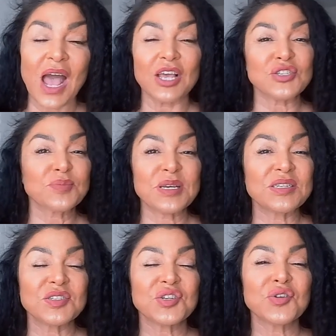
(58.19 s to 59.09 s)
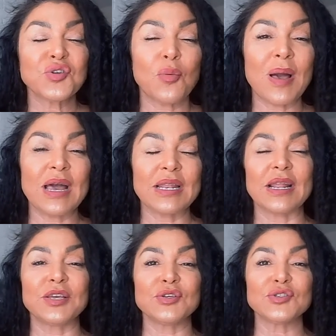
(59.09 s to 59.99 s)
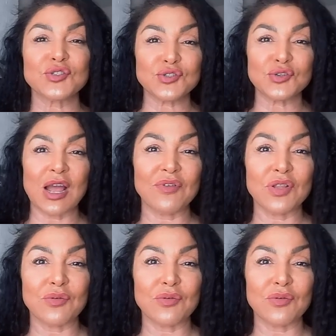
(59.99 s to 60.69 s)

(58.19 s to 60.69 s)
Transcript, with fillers: I used to be a digital nomad and I used to travel